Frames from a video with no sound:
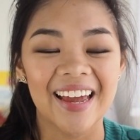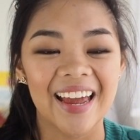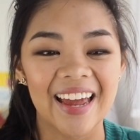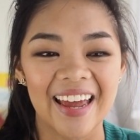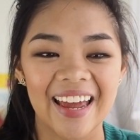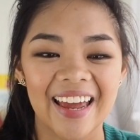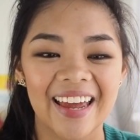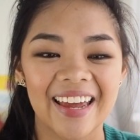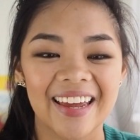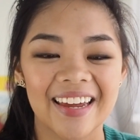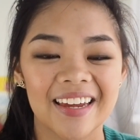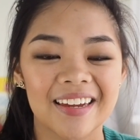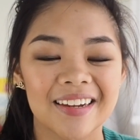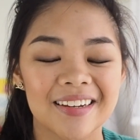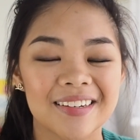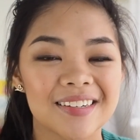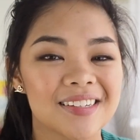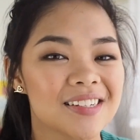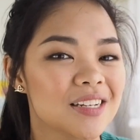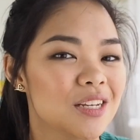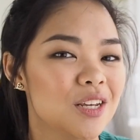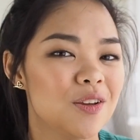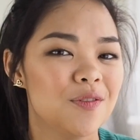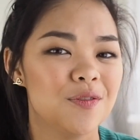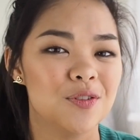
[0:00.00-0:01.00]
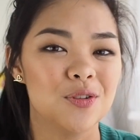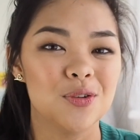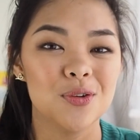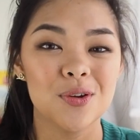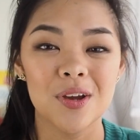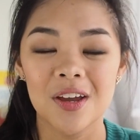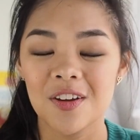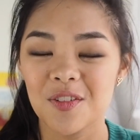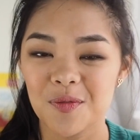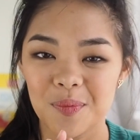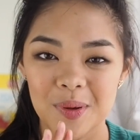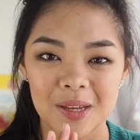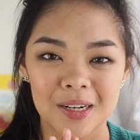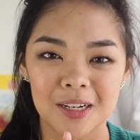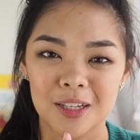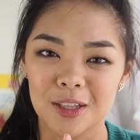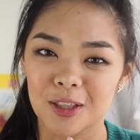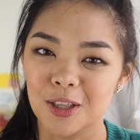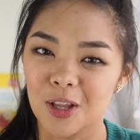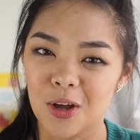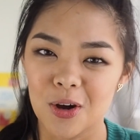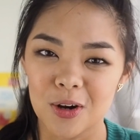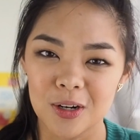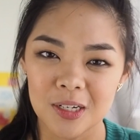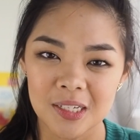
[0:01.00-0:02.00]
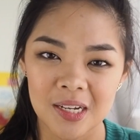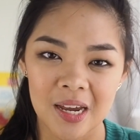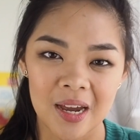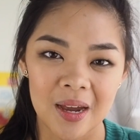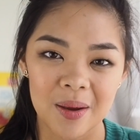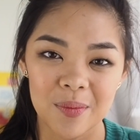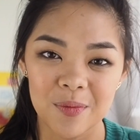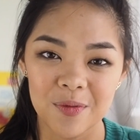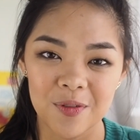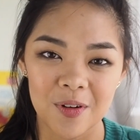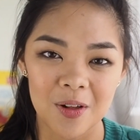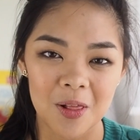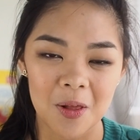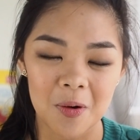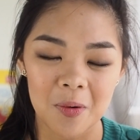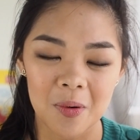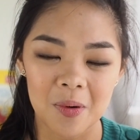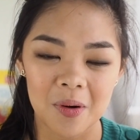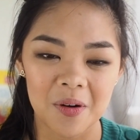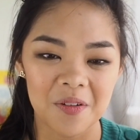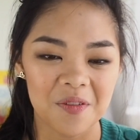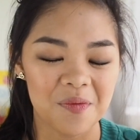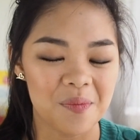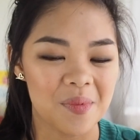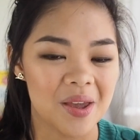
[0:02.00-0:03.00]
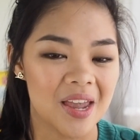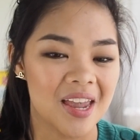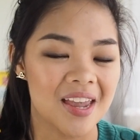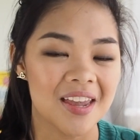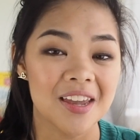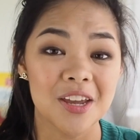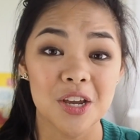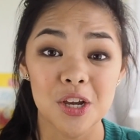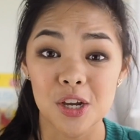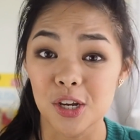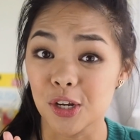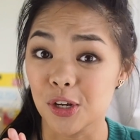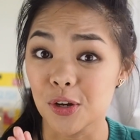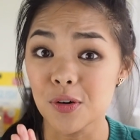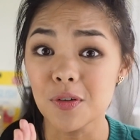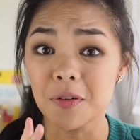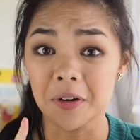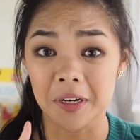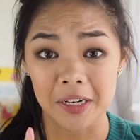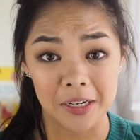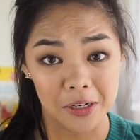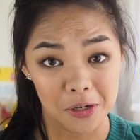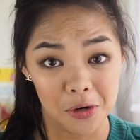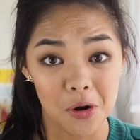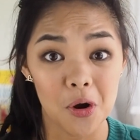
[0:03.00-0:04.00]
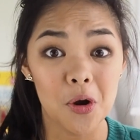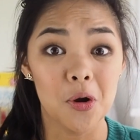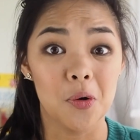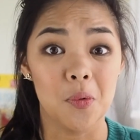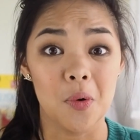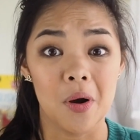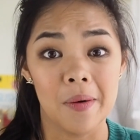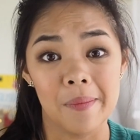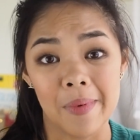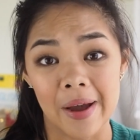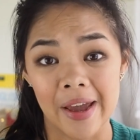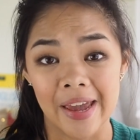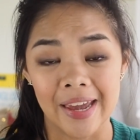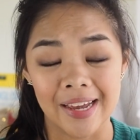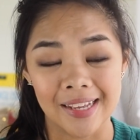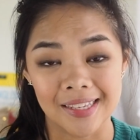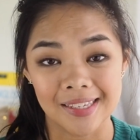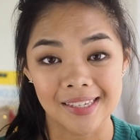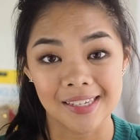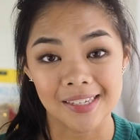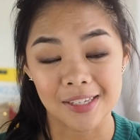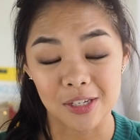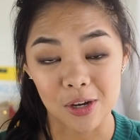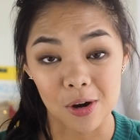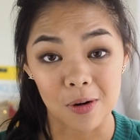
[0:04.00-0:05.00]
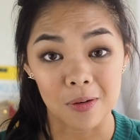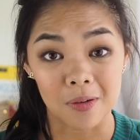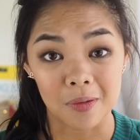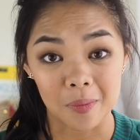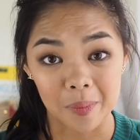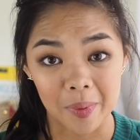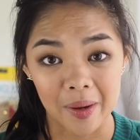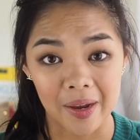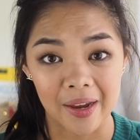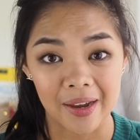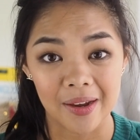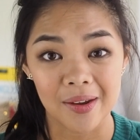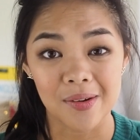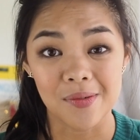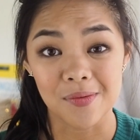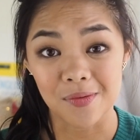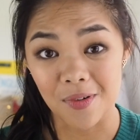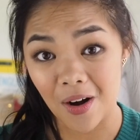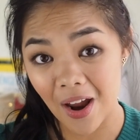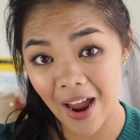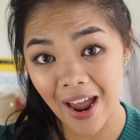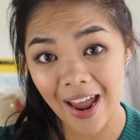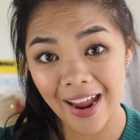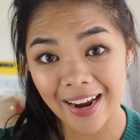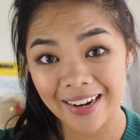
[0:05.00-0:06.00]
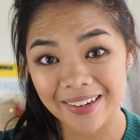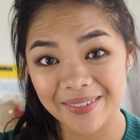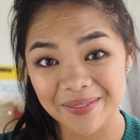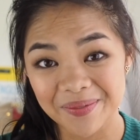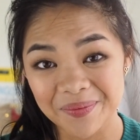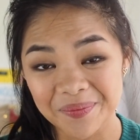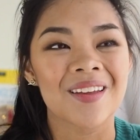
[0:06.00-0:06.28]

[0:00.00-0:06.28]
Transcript: And if you have been a long time follower of me, you already know what my answer is going to be, right?